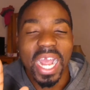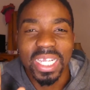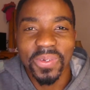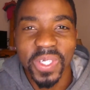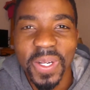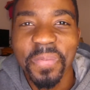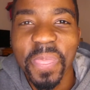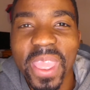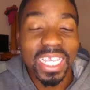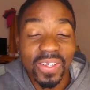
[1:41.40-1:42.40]
God, I'm sorry.
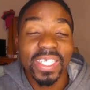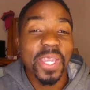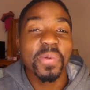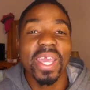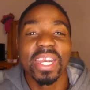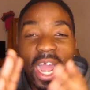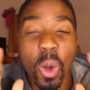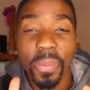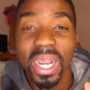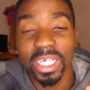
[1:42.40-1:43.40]
As I'm saying, man, I
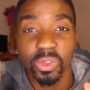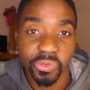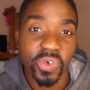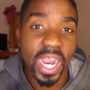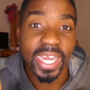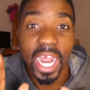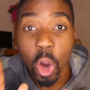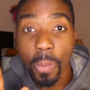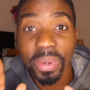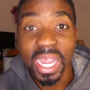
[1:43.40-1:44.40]
hope you guys are doing fine. I
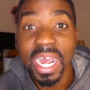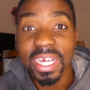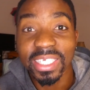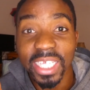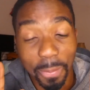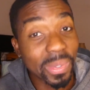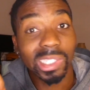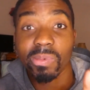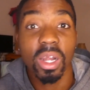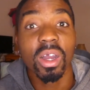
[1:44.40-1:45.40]
hope you guys
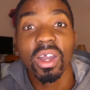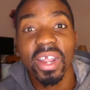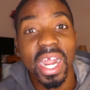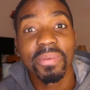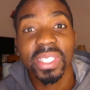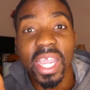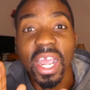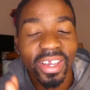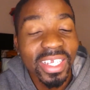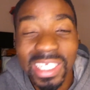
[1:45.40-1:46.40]
missed me a lot. You know what I'm
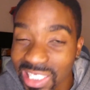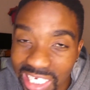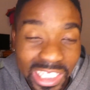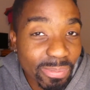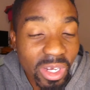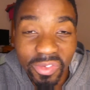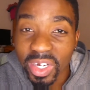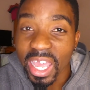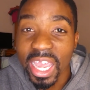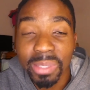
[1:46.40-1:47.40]
saying? It's it's a
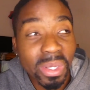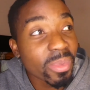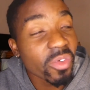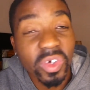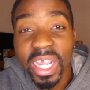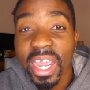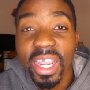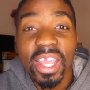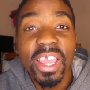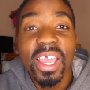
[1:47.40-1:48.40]
beautiful day. It's been a beautiful
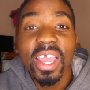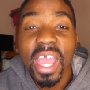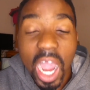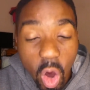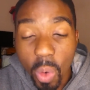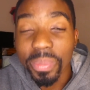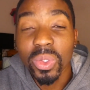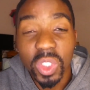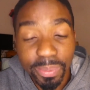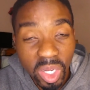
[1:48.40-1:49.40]
day. I hope
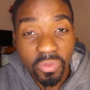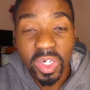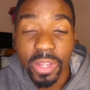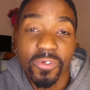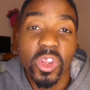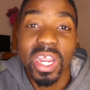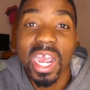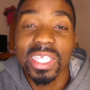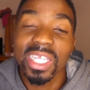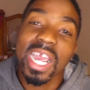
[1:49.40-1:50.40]
it was a beautiful day for you
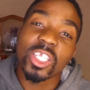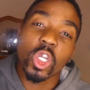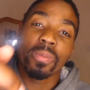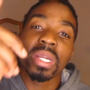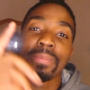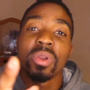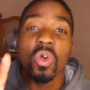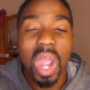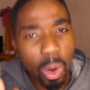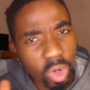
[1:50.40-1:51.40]
guys. guys comment down
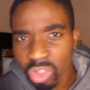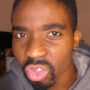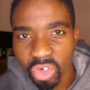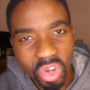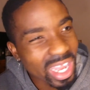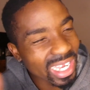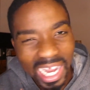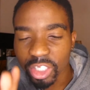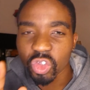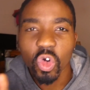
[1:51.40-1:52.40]
below. I want to know. You
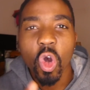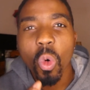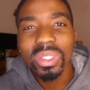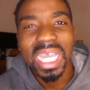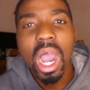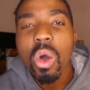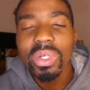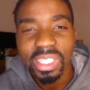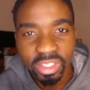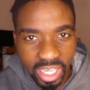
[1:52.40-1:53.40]
guys know always. I
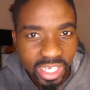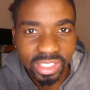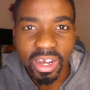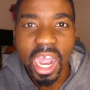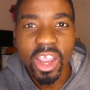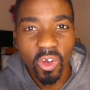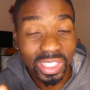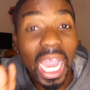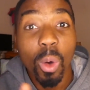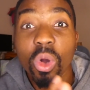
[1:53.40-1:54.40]
always say this, right?
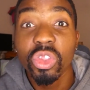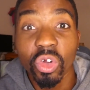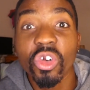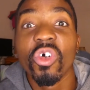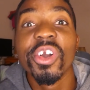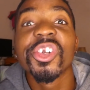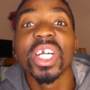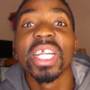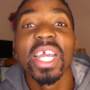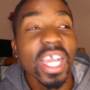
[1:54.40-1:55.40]
Because I want to know.
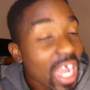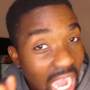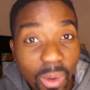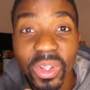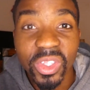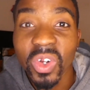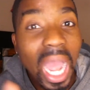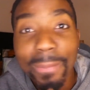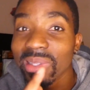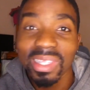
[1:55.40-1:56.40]
Literally, I want to know.
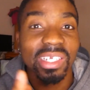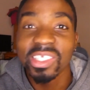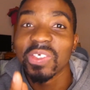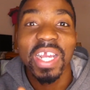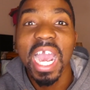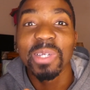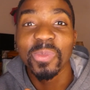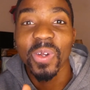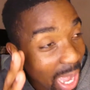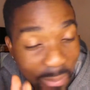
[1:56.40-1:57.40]
I'll be texting you guys,
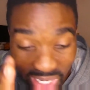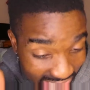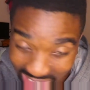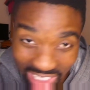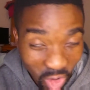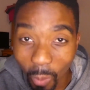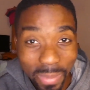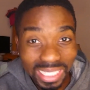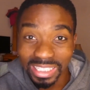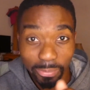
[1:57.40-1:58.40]
bro. I'll be
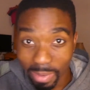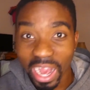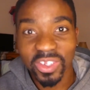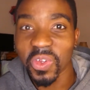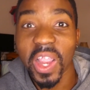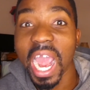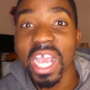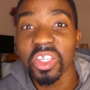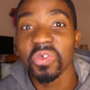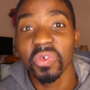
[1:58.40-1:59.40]
commenting back to you
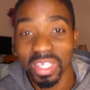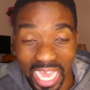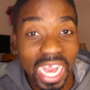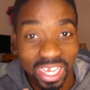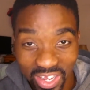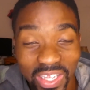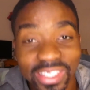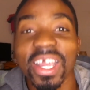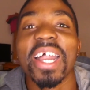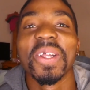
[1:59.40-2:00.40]
guys, like in the
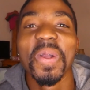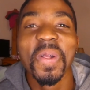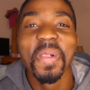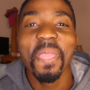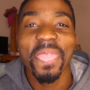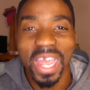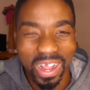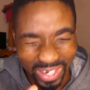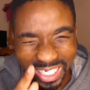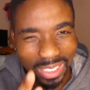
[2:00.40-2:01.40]
stand.
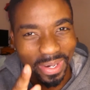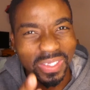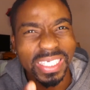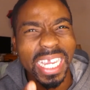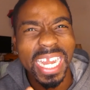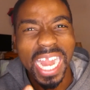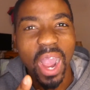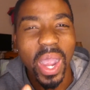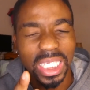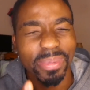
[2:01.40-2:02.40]
I was about to say
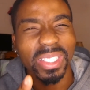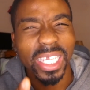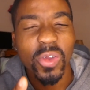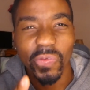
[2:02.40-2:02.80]
now. I was about to say,